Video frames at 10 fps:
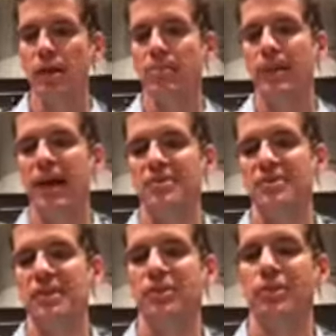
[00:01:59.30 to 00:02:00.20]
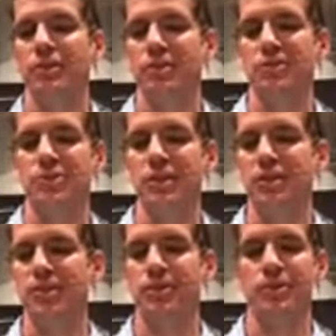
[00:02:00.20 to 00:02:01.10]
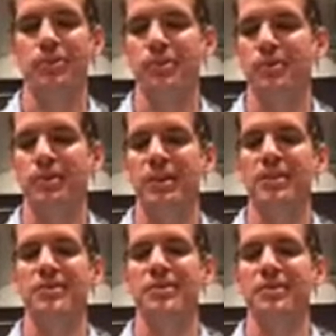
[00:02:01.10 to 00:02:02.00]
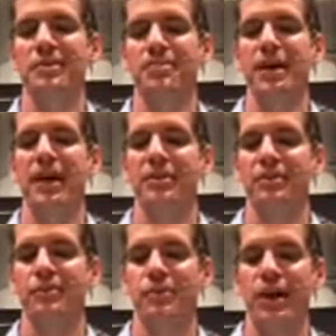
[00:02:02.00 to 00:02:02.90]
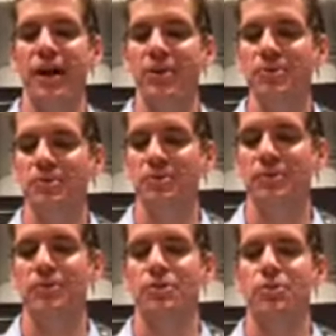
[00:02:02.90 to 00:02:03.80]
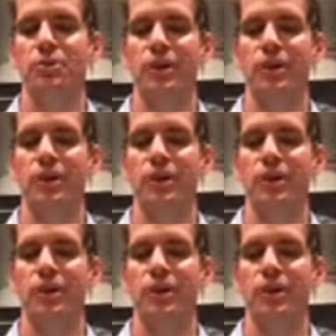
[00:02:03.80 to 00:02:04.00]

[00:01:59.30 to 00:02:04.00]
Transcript: passing along the street near her corner, and he took the path of her house, or to her